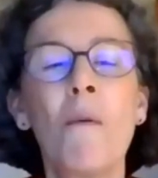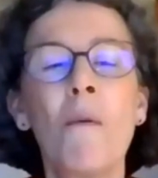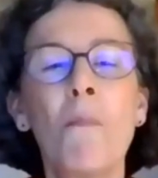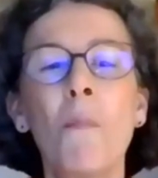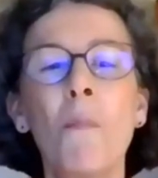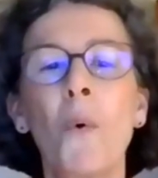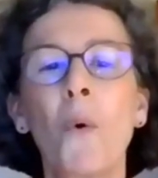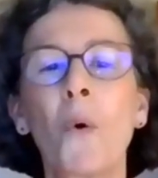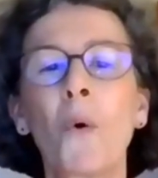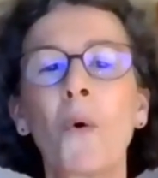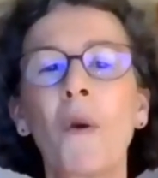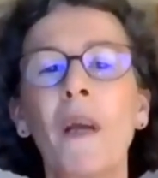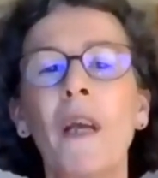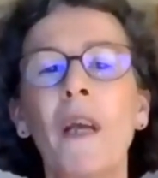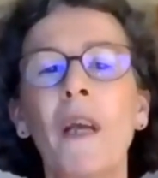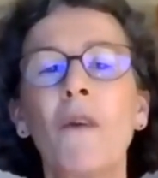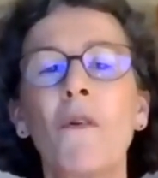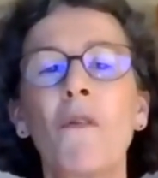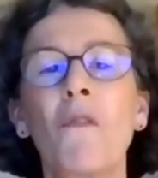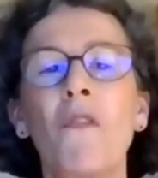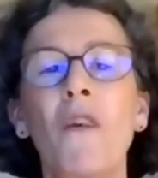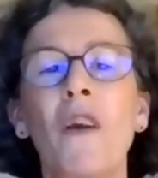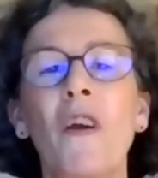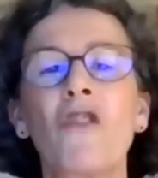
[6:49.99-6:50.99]
more
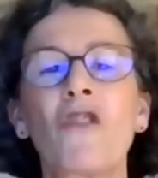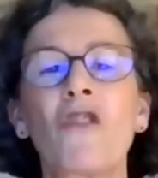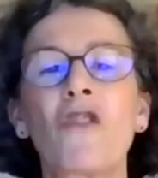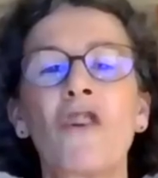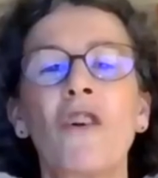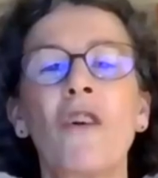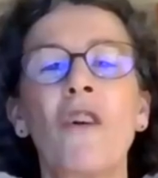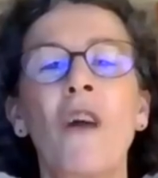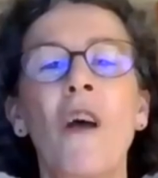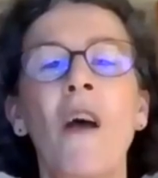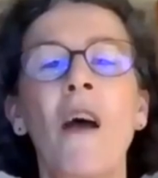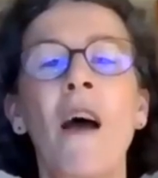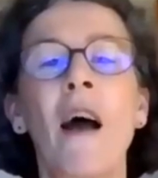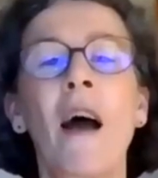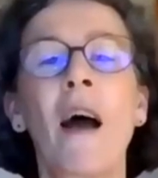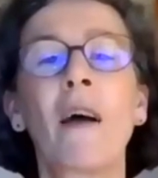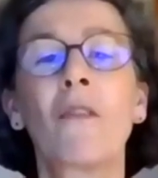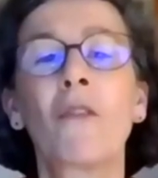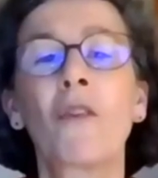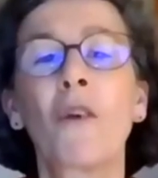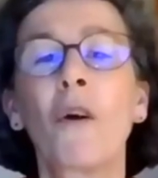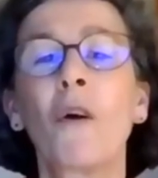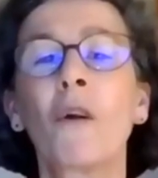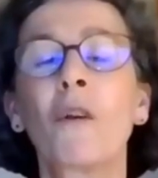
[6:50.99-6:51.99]
innovation,
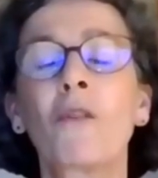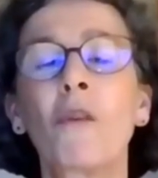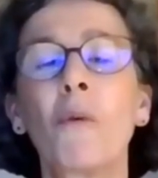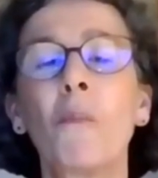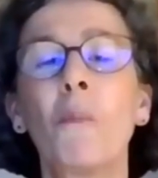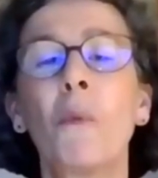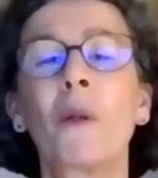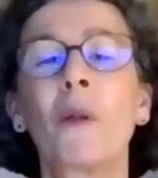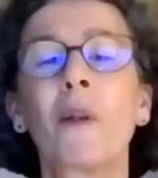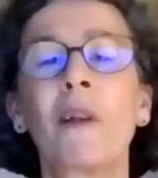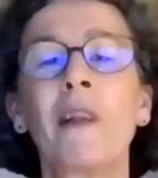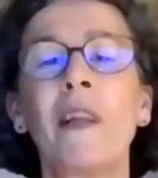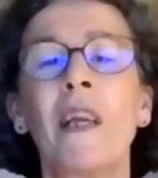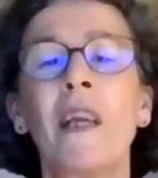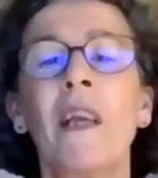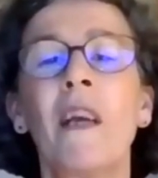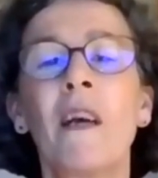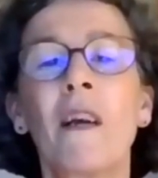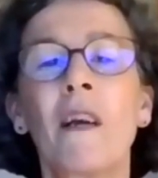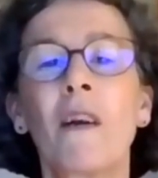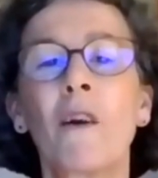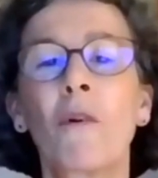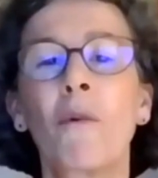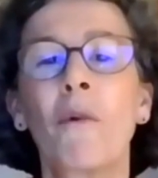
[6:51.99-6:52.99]
and ultimately
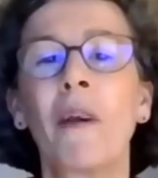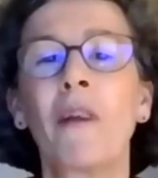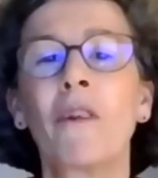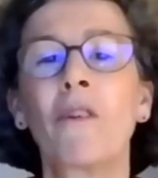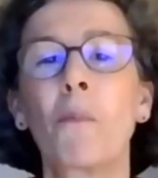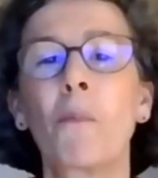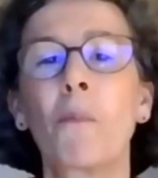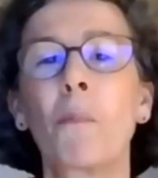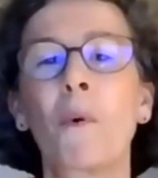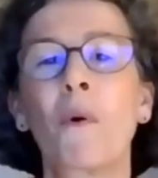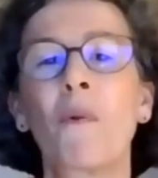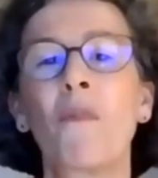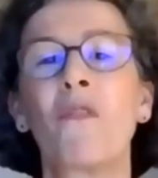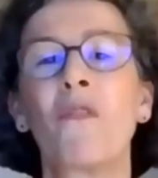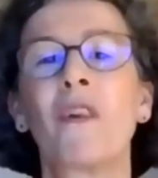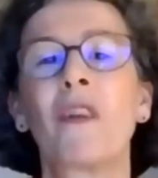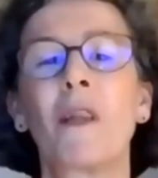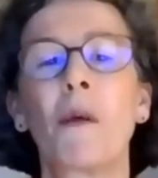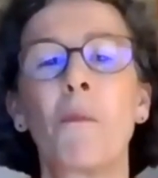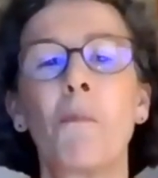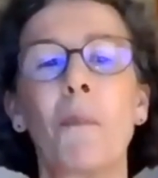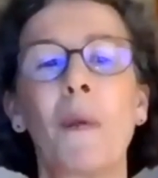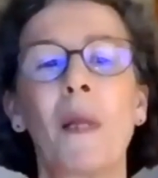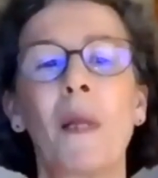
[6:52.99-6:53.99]
greater
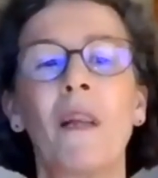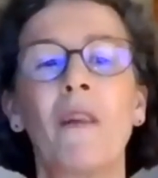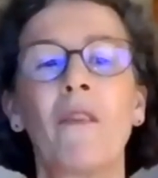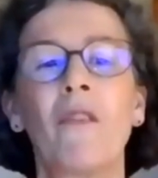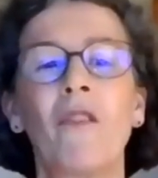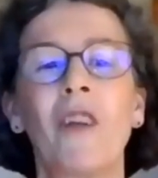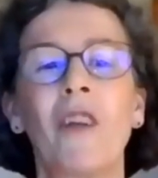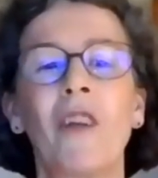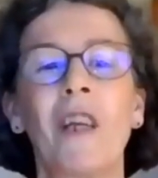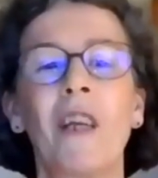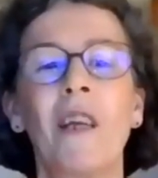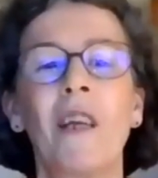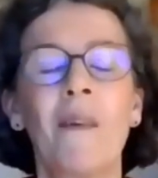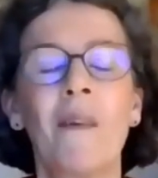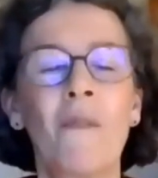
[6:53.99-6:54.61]
profitability.